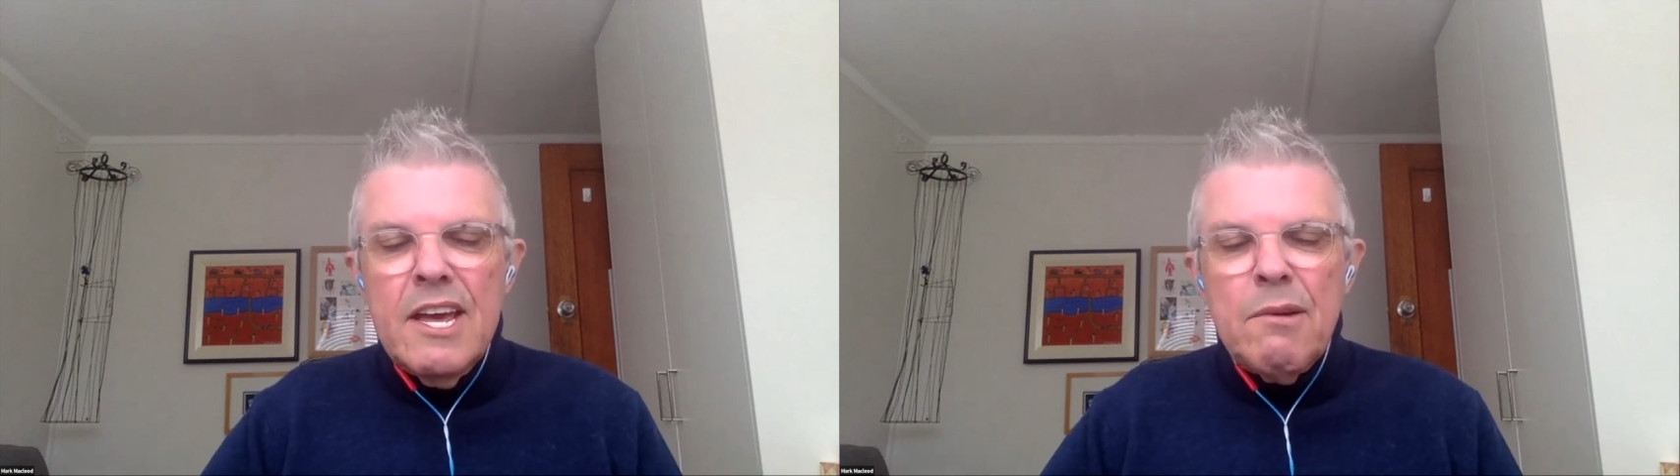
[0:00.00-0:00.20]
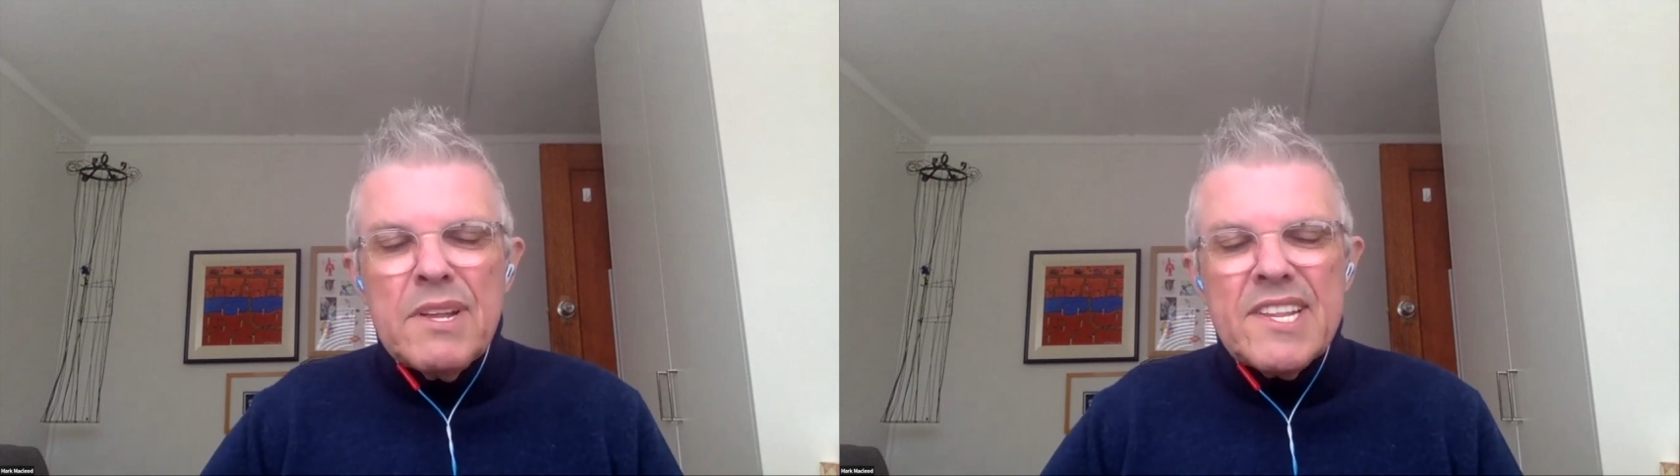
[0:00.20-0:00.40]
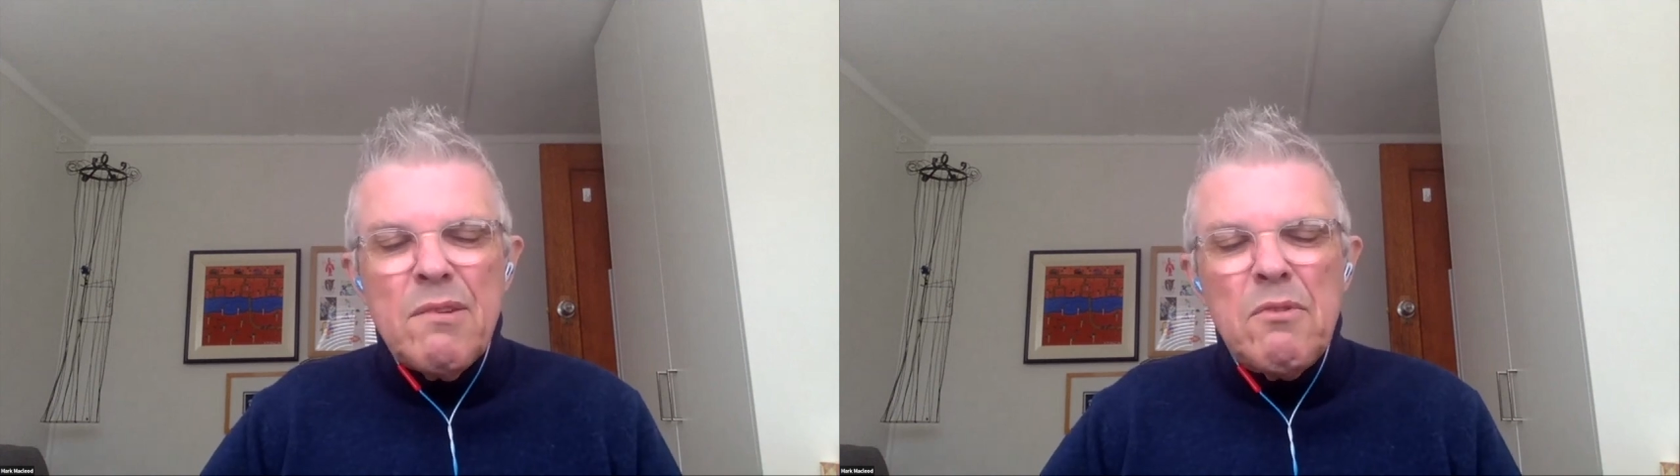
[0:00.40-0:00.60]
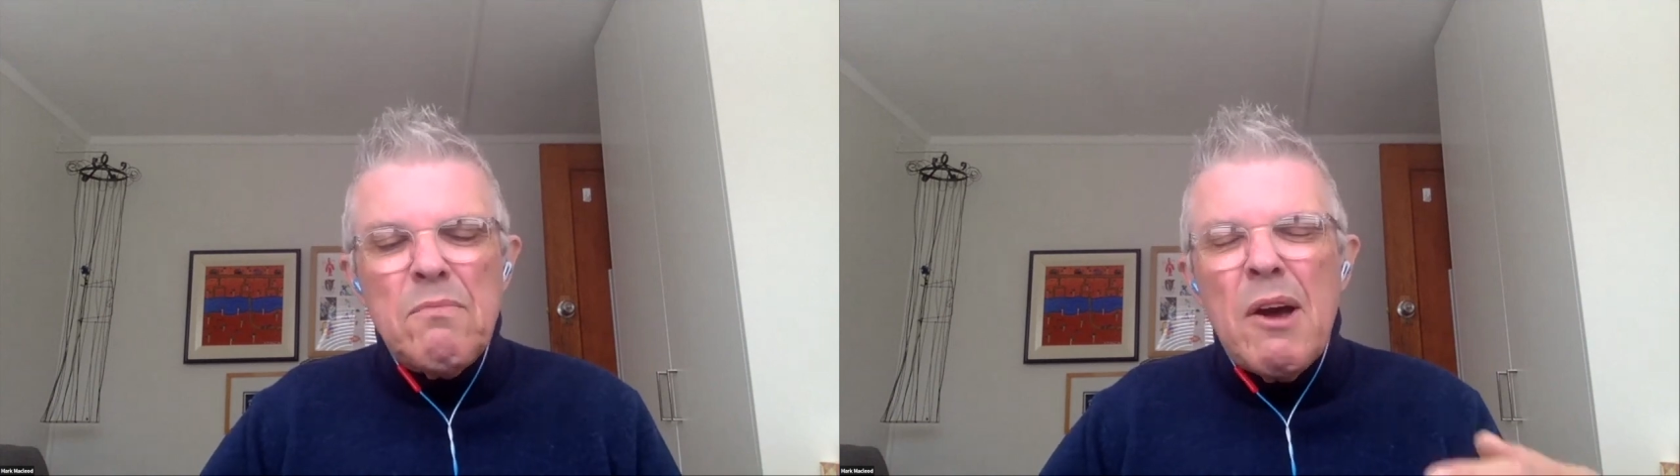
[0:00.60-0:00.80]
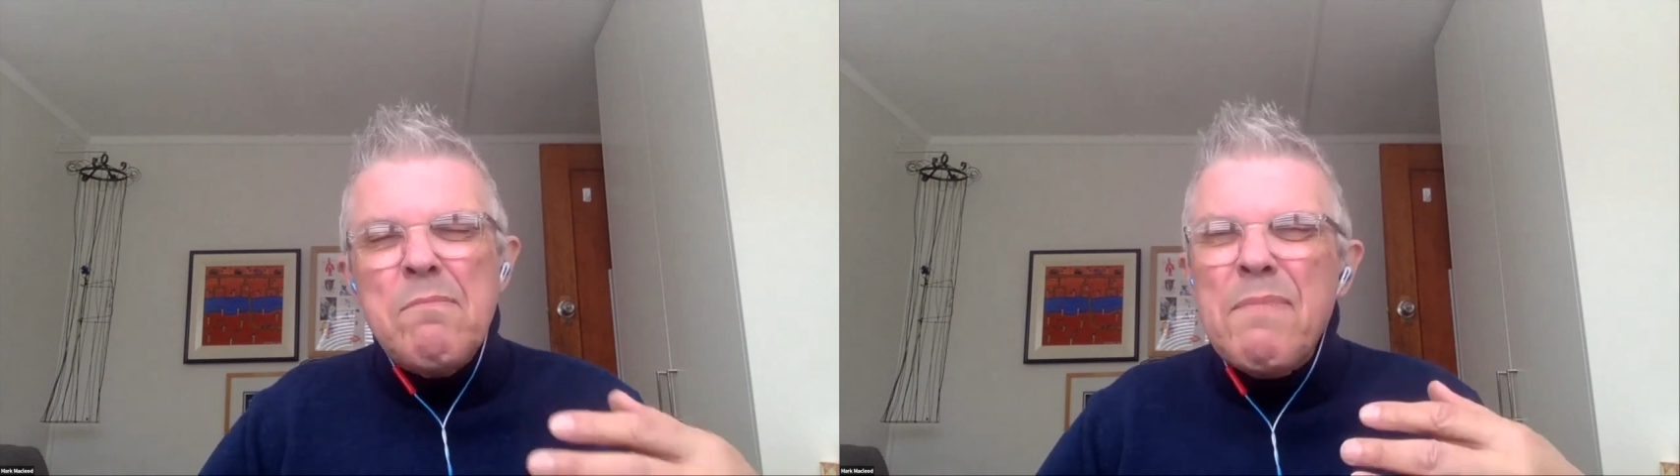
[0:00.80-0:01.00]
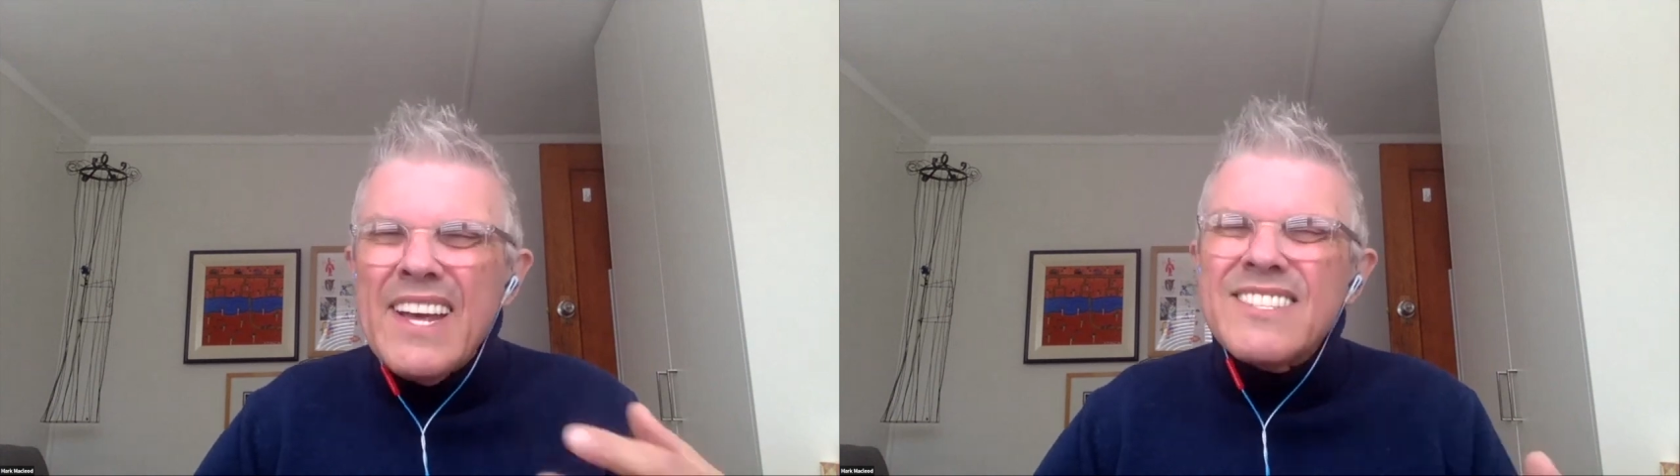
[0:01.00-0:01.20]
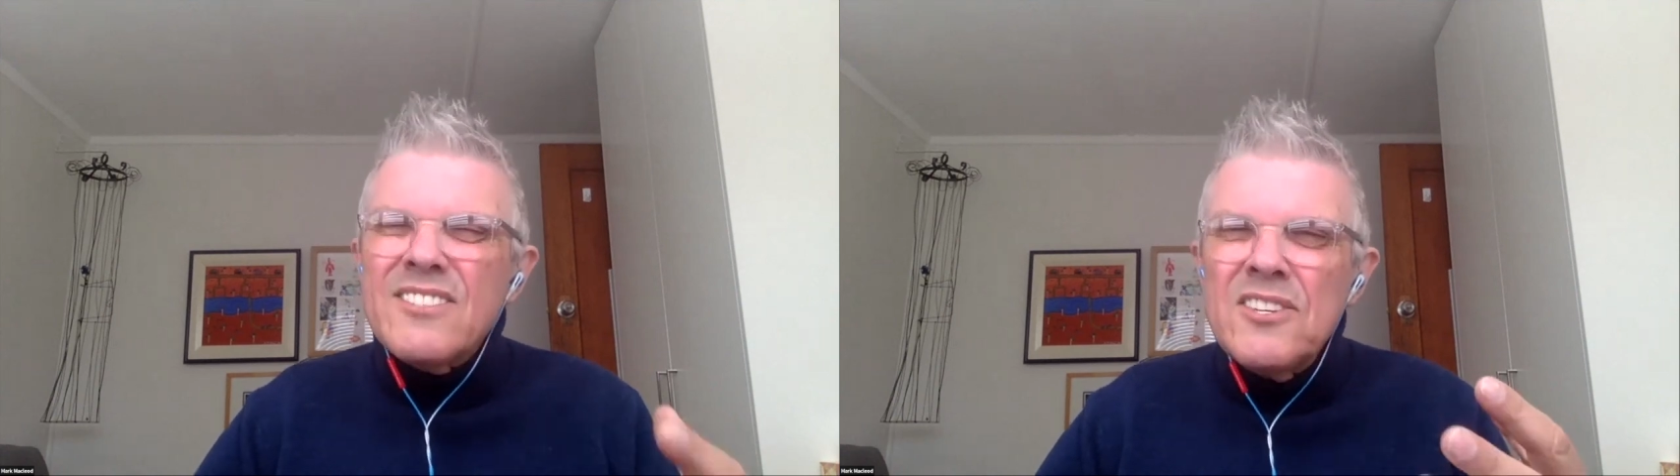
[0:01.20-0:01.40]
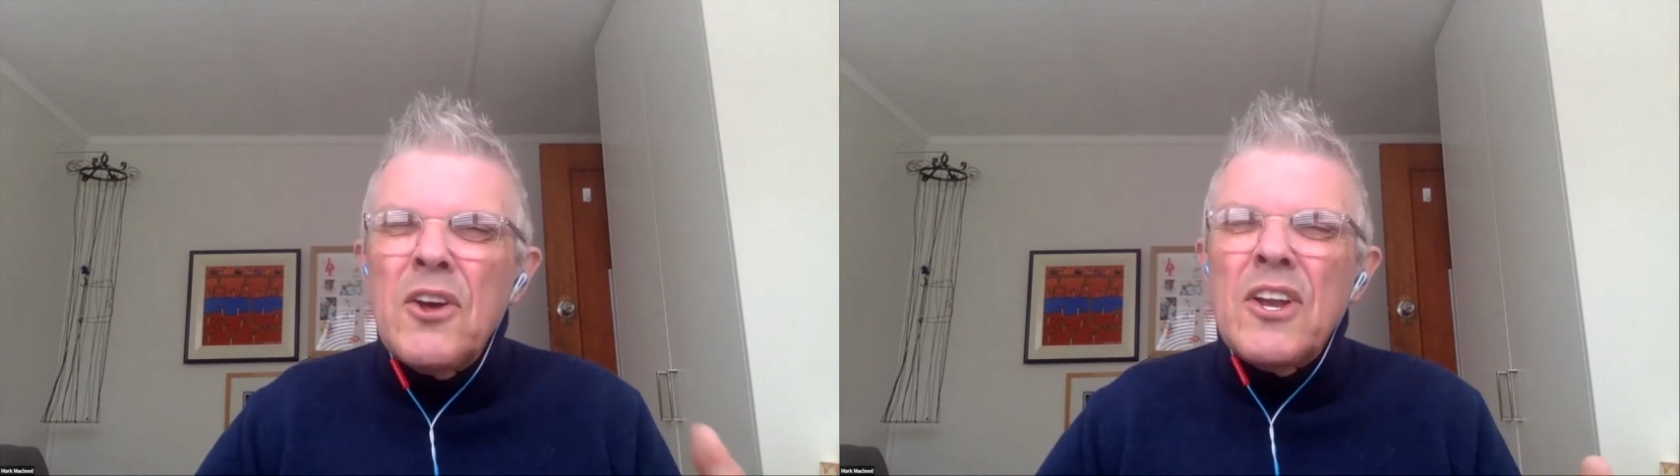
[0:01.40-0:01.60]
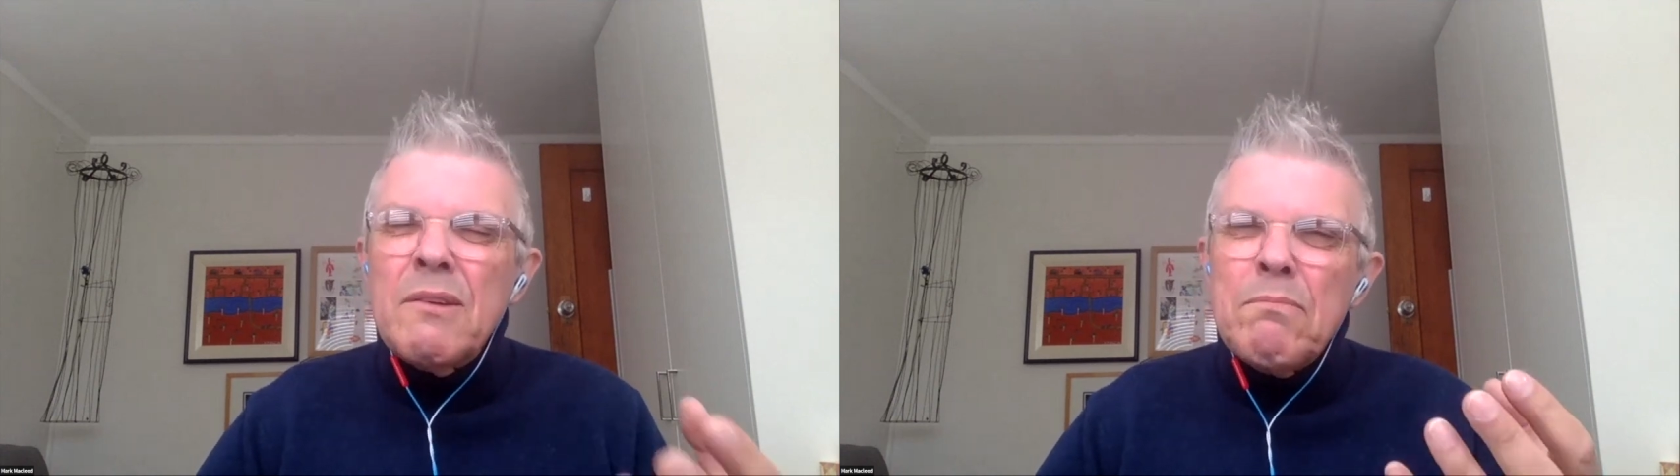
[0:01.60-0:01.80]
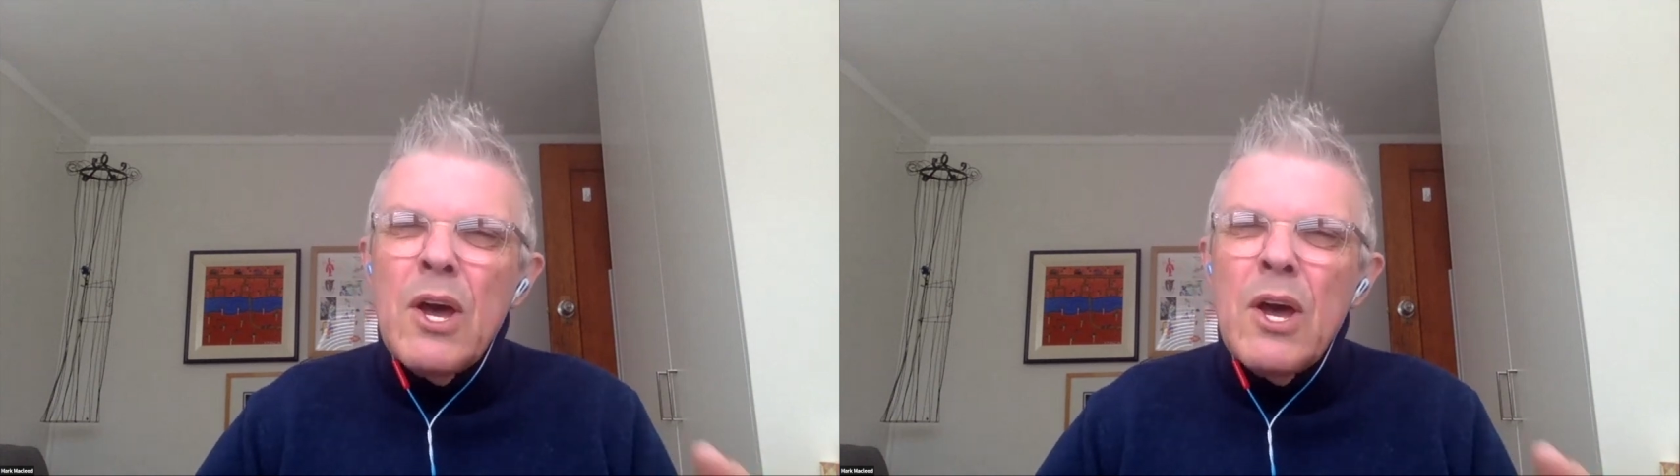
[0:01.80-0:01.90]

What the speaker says: But some of my best learning